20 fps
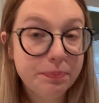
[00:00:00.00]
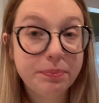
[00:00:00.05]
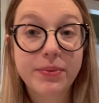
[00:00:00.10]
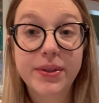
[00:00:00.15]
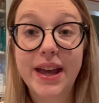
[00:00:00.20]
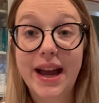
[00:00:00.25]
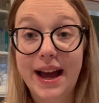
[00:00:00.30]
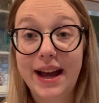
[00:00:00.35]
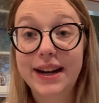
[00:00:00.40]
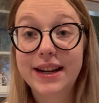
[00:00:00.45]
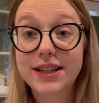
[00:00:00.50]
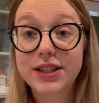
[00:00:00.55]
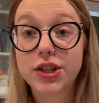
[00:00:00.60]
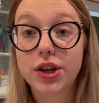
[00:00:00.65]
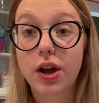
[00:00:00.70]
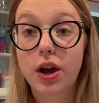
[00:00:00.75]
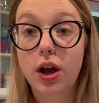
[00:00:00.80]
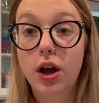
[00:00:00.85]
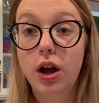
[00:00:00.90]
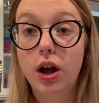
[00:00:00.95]
That is
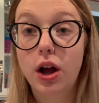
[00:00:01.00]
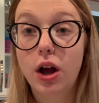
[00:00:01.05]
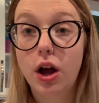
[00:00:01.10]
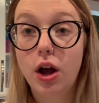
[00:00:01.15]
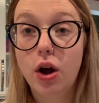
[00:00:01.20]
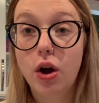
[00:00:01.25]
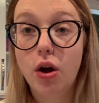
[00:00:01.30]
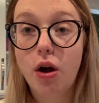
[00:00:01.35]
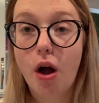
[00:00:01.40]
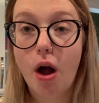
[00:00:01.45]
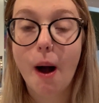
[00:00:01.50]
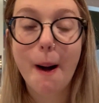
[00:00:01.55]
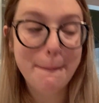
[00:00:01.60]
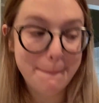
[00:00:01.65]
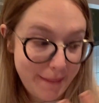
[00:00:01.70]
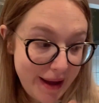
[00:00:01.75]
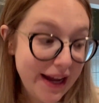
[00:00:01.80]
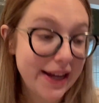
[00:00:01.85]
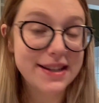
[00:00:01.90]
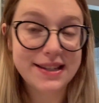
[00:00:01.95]

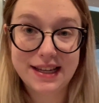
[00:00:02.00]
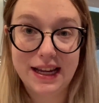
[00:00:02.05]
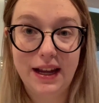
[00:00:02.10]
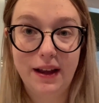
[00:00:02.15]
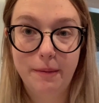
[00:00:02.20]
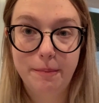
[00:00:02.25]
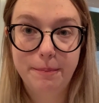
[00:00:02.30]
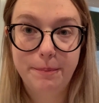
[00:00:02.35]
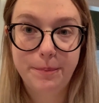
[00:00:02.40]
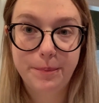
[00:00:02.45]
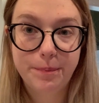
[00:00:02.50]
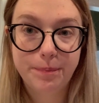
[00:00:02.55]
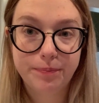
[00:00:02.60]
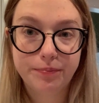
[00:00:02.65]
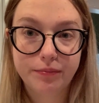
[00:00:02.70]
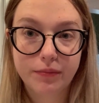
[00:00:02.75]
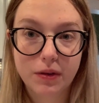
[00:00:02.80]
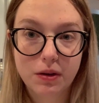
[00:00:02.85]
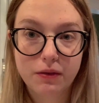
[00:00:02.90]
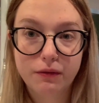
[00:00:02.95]
amazing.
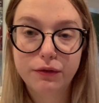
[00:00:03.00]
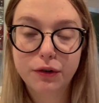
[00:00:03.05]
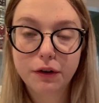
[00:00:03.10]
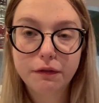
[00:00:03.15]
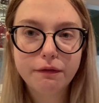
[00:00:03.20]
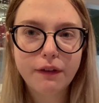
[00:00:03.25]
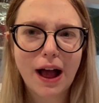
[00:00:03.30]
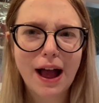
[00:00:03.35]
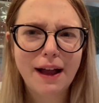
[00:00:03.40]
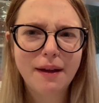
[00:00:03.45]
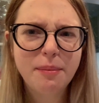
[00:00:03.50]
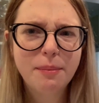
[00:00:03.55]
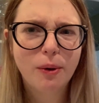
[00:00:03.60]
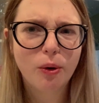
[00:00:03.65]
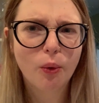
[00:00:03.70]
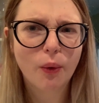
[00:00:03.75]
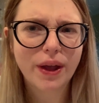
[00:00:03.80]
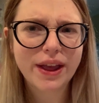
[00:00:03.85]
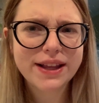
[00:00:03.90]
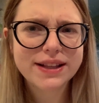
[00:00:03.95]
For 5
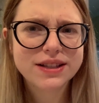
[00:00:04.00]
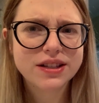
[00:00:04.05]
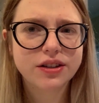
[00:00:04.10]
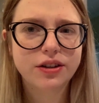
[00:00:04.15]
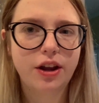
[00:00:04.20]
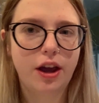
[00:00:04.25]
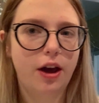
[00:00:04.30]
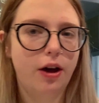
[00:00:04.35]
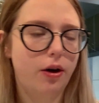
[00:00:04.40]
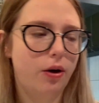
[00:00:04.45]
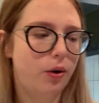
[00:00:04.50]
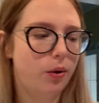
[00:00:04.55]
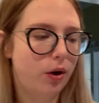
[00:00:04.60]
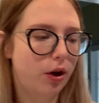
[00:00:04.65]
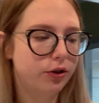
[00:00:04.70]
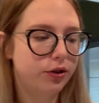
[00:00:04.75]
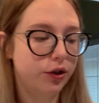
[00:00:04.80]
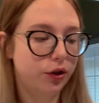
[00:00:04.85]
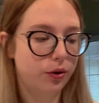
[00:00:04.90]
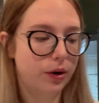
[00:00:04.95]
points, no,
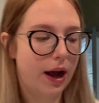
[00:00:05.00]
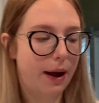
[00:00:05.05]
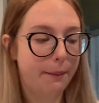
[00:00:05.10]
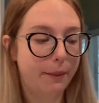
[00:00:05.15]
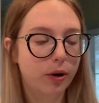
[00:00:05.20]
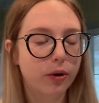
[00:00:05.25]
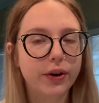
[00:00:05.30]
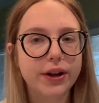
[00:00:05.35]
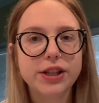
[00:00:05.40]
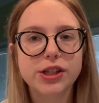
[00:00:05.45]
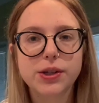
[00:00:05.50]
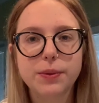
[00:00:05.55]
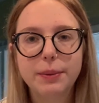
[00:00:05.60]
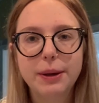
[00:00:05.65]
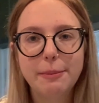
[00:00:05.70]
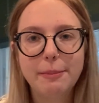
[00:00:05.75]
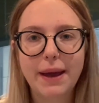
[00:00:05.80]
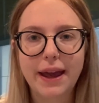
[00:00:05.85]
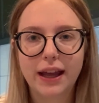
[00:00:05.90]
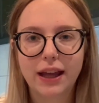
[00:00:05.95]
dude, I'm going to
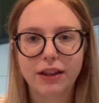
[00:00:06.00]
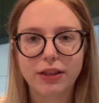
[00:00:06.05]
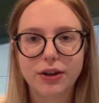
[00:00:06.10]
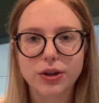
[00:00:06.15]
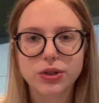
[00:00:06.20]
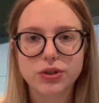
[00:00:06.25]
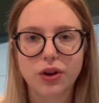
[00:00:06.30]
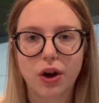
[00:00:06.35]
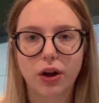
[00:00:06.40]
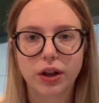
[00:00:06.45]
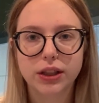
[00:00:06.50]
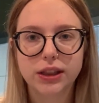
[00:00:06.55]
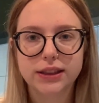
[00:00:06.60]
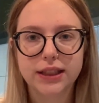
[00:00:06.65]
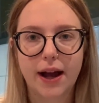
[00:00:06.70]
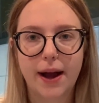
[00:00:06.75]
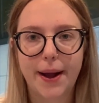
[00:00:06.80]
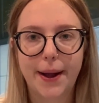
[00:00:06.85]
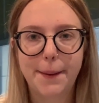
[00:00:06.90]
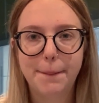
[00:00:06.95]
be making those all the
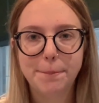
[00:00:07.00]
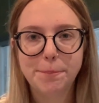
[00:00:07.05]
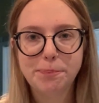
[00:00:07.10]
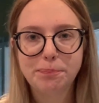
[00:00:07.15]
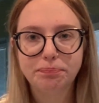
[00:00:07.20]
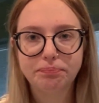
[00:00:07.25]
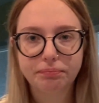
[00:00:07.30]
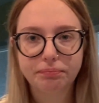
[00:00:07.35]
time.